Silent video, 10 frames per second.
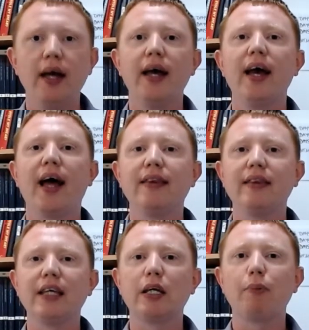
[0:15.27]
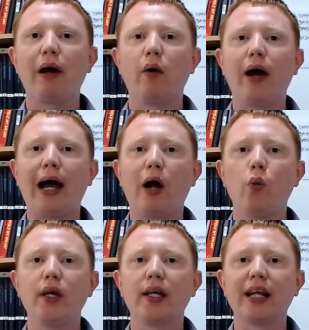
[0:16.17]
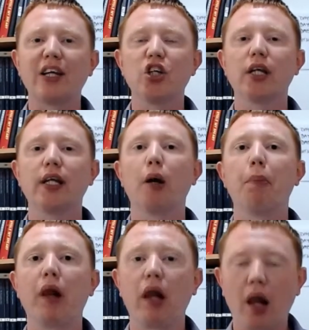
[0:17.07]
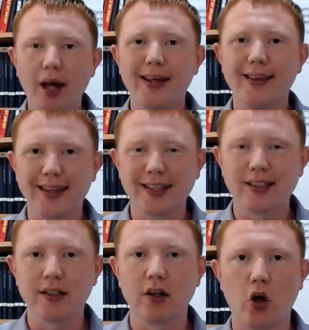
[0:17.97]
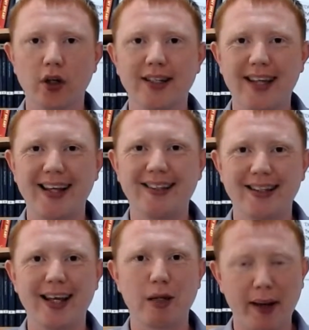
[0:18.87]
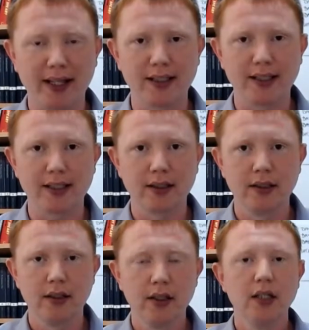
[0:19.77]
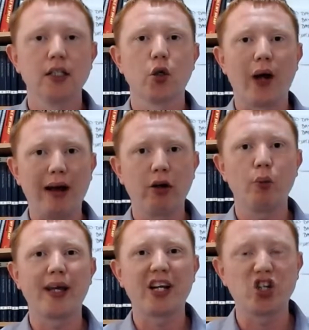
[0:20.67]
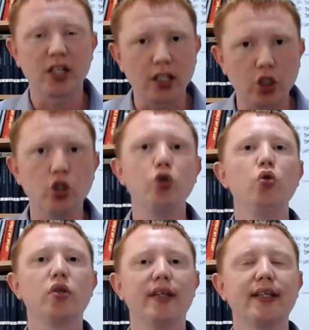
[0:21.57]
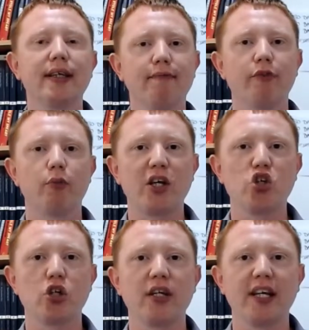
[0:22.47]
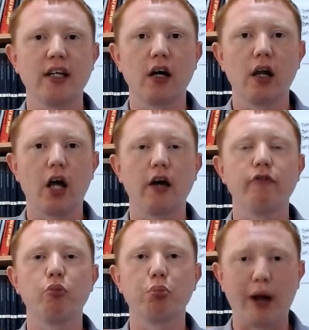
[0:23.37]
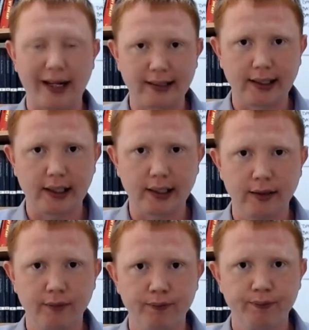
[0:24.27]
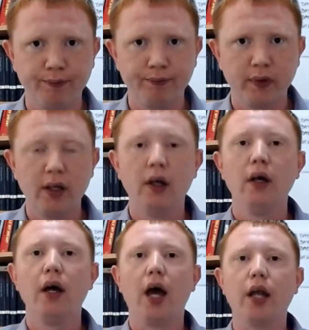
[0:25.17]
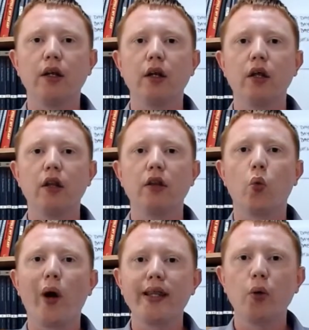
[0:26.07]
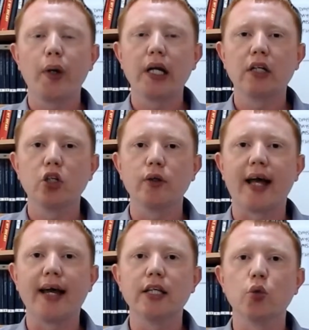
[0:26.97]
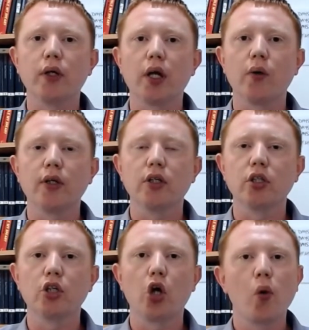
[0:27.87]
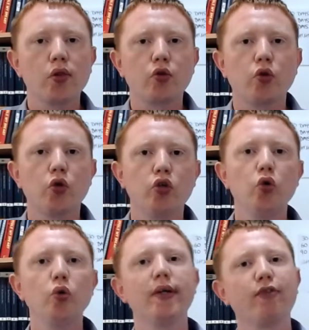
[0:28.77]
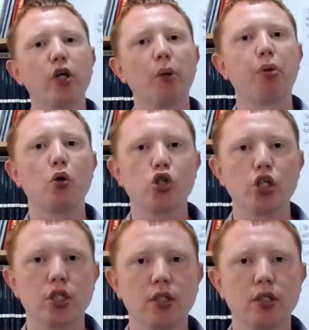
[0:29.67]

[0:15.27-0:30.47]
and think about how we can actually apply this on a day-to-day basis. So how can we actually use this information in our lives practically? And the way that we're going to do that is we're going to go through two different approaches